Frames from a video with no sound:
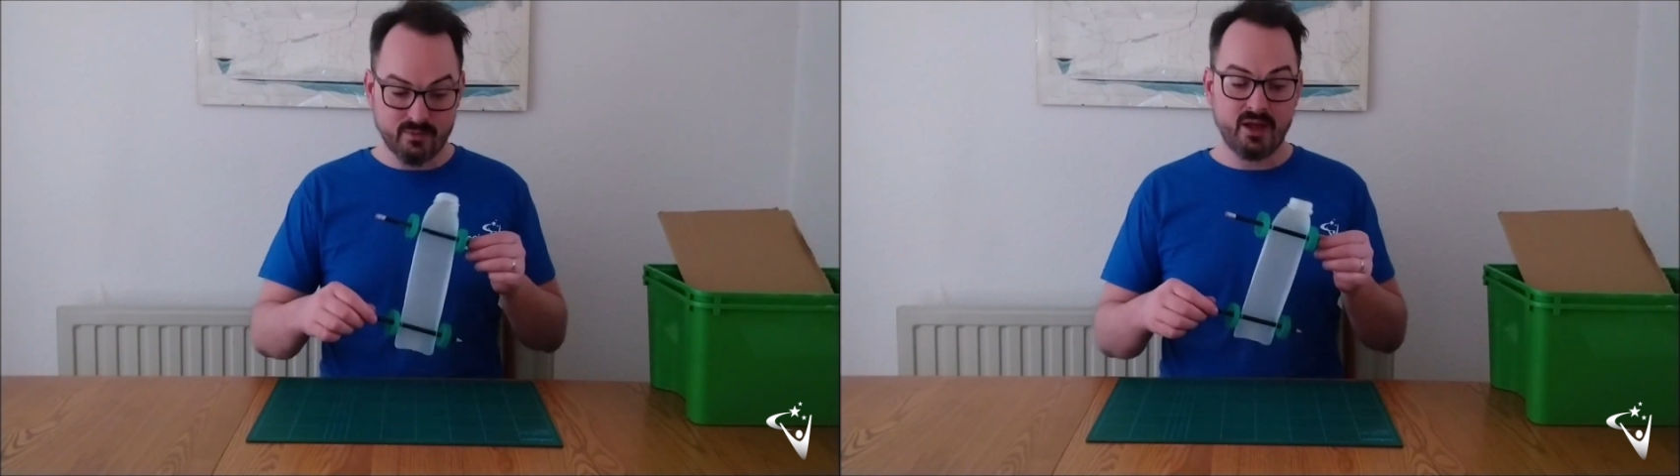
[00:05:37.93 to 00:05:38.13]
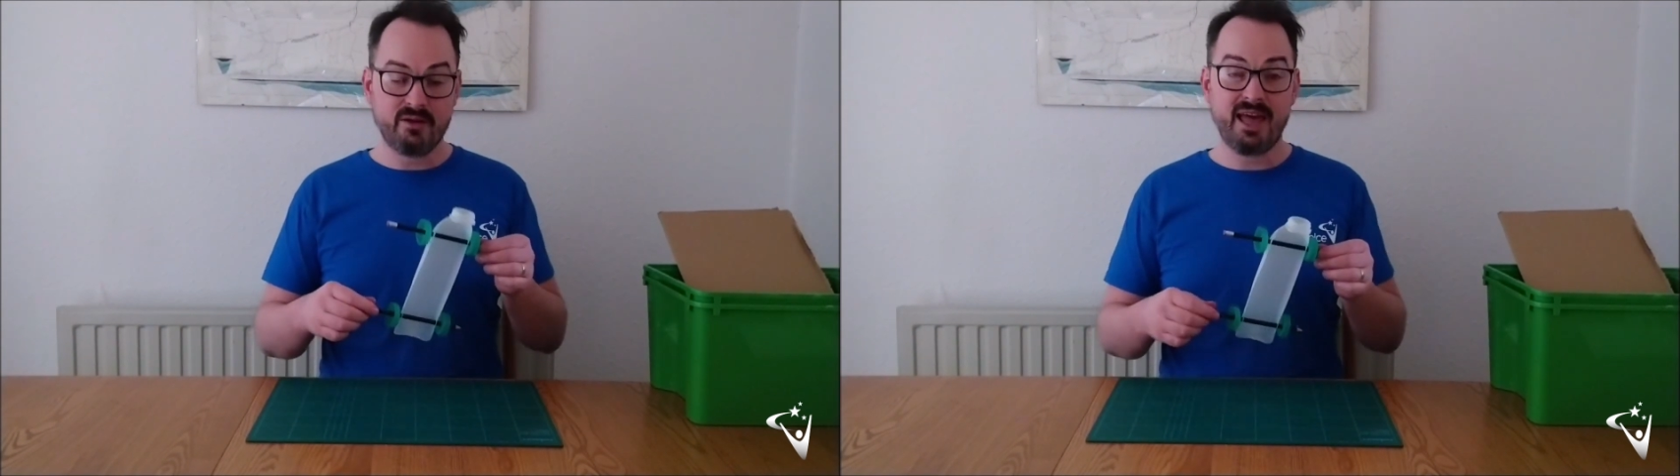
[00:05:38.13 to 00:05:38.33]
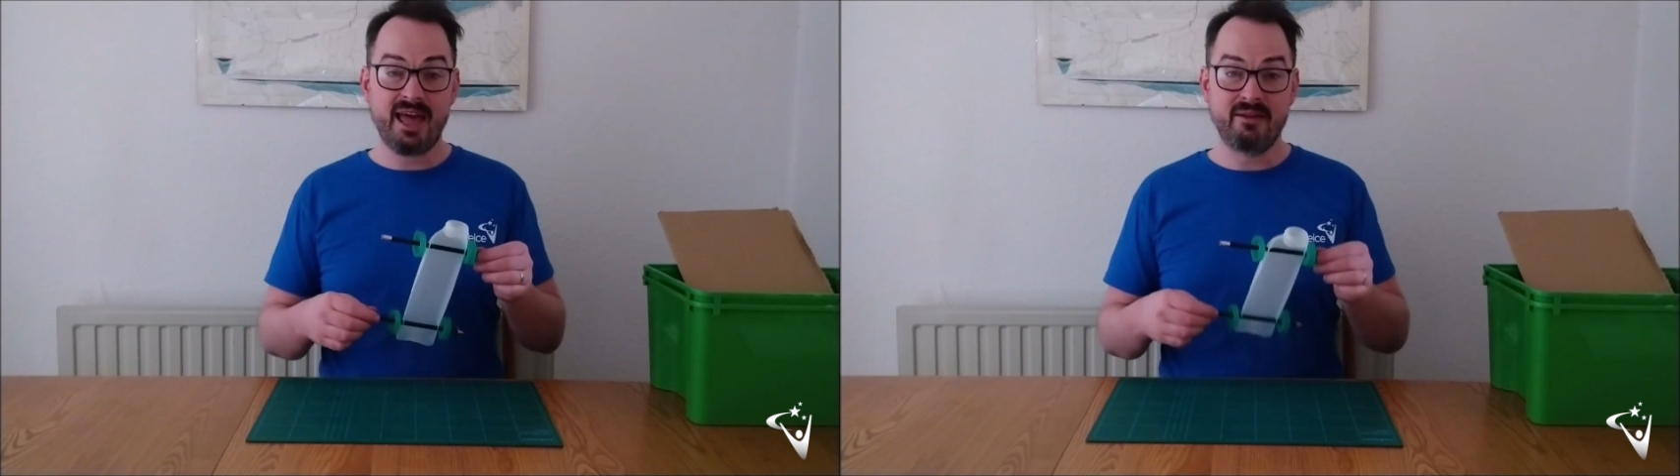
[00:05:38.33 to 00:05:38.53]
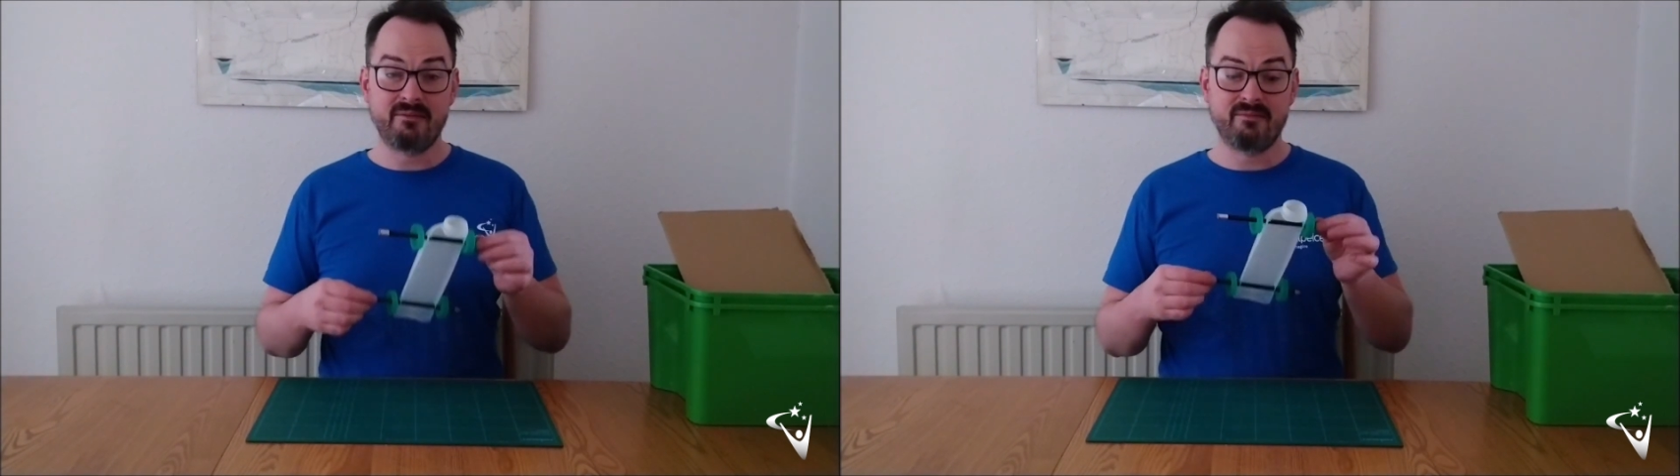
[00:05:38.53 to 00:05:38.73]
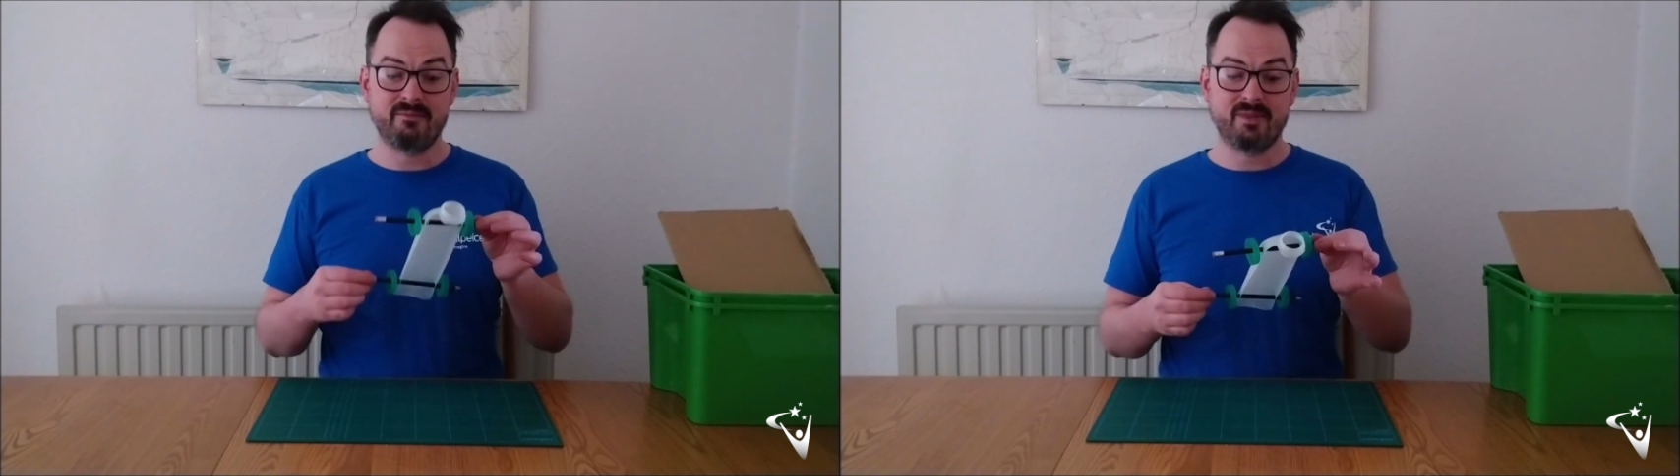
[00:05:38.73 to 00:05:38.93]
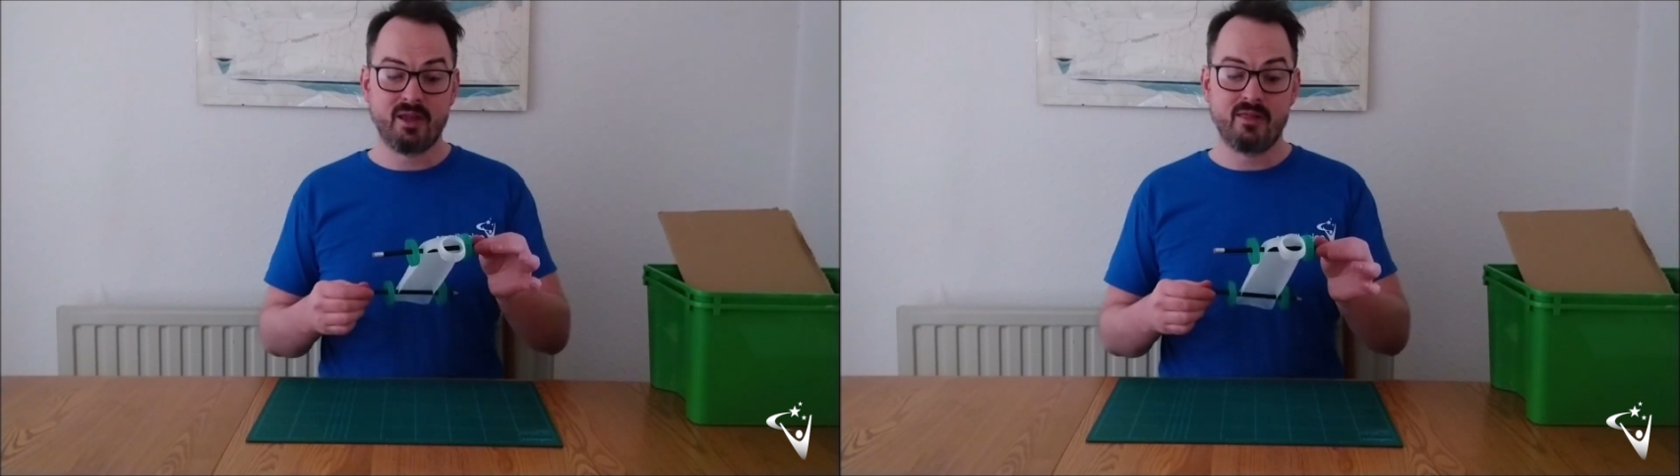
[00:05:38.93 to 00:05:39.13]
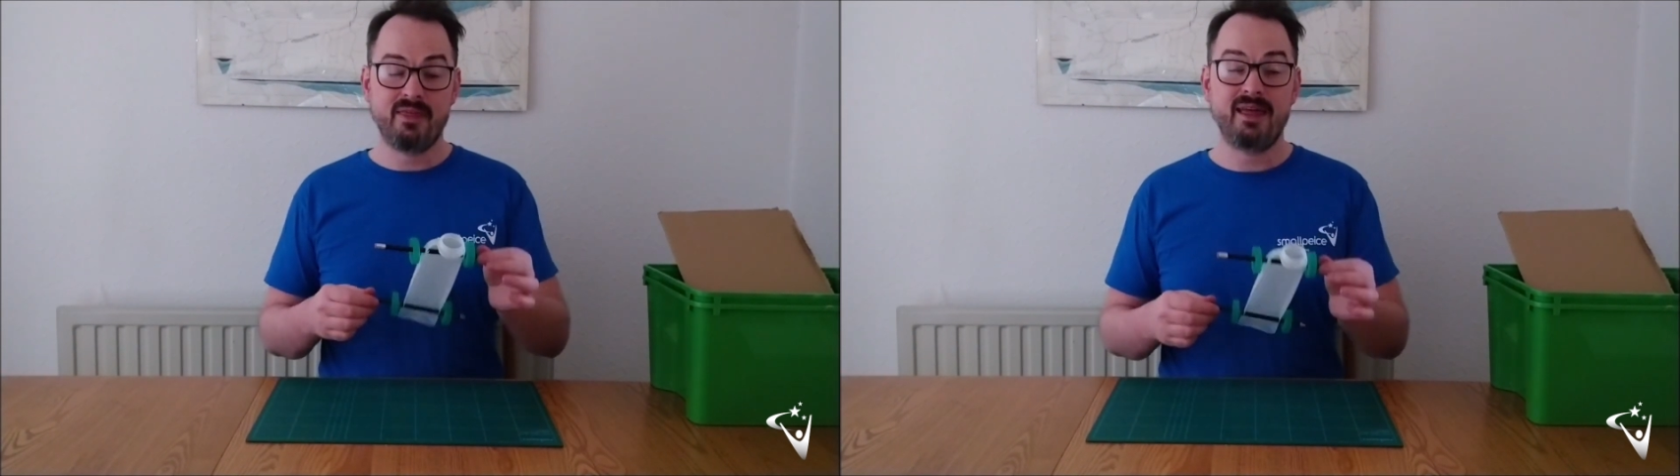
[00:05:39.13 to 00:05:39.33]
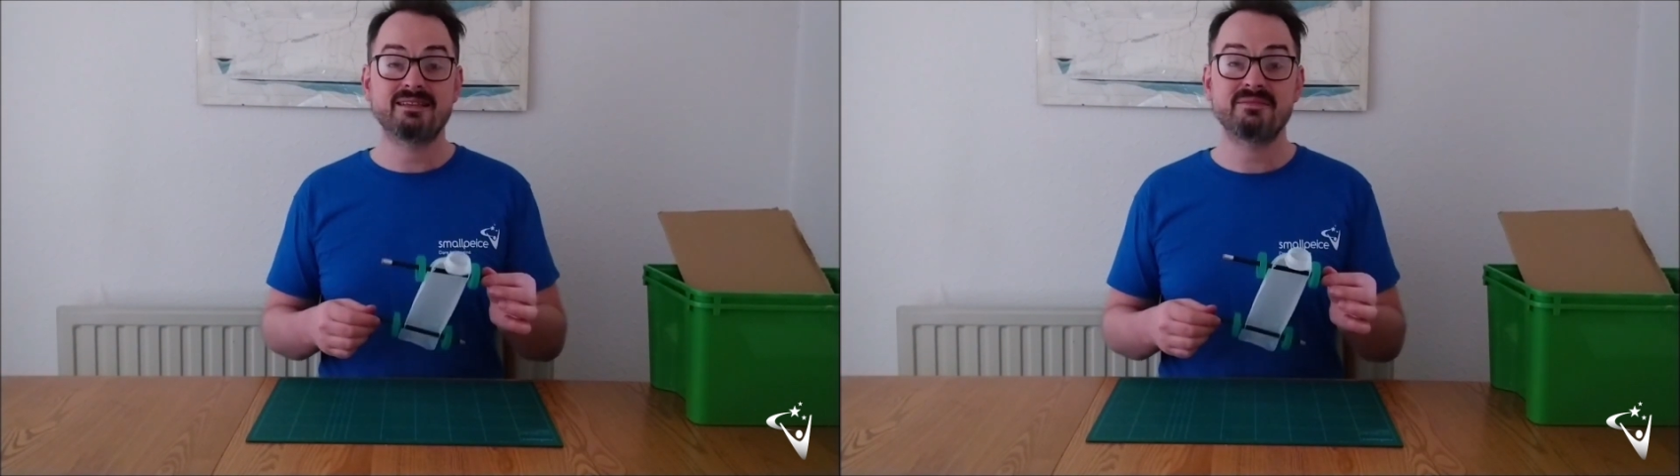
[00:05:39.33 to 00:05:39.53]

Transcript: Okay, things